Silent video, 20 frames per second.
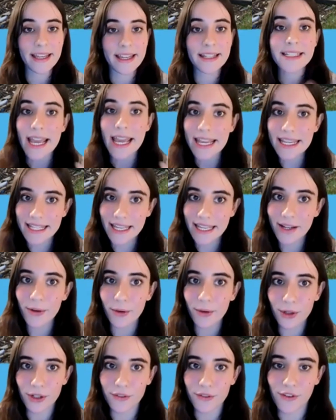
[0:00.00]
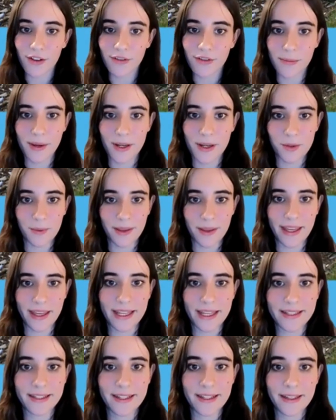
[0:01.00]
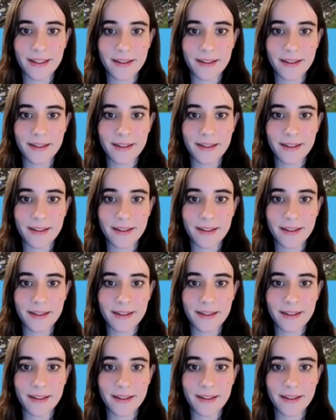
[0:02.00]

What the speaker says: taking all of our rubbish with it.